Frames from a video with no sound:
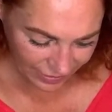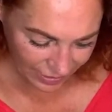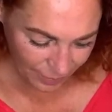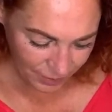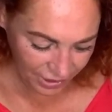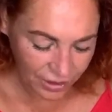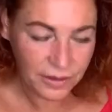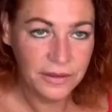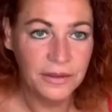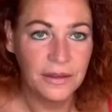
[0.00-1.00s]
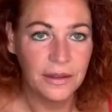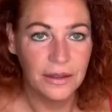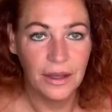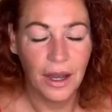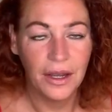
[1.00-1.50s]
Uh, because
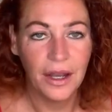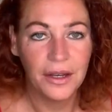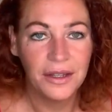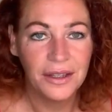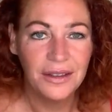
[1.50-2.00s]
I, I don't